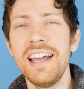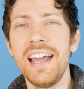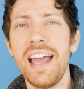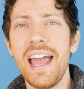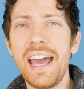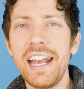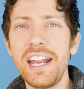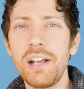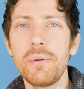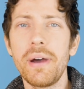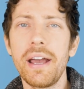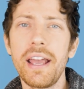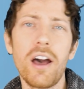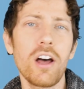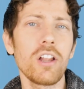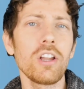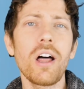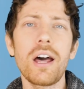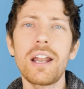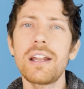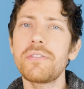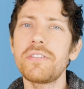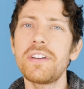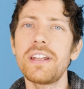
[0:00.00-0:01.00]
Anyway, a
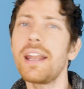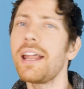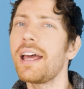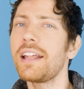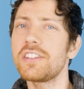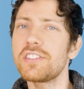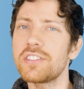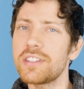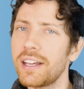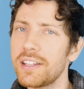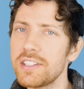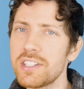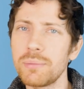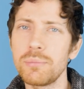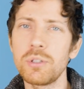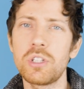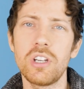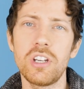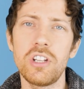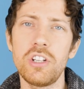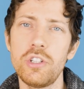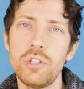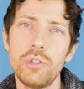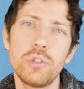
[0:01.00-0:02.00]
lot of it just has some
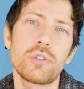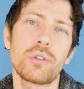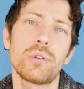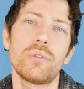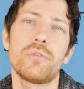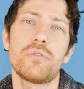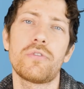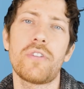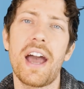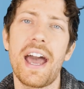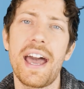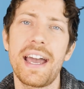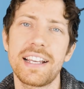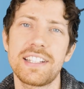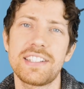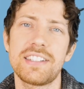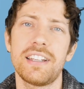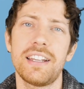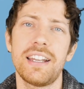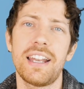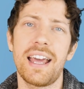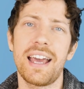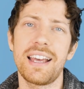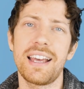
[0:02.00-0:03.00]
good neutral facts, and it